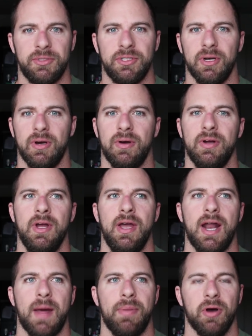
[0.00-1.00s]
So,
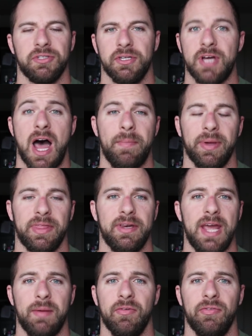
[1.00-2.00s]
and I post the topic the
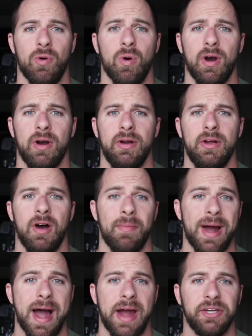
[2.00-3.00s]
day before on
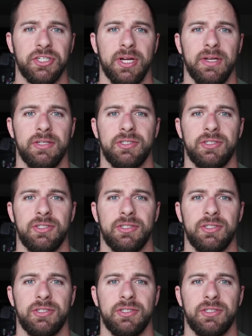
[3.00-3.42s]
my I G.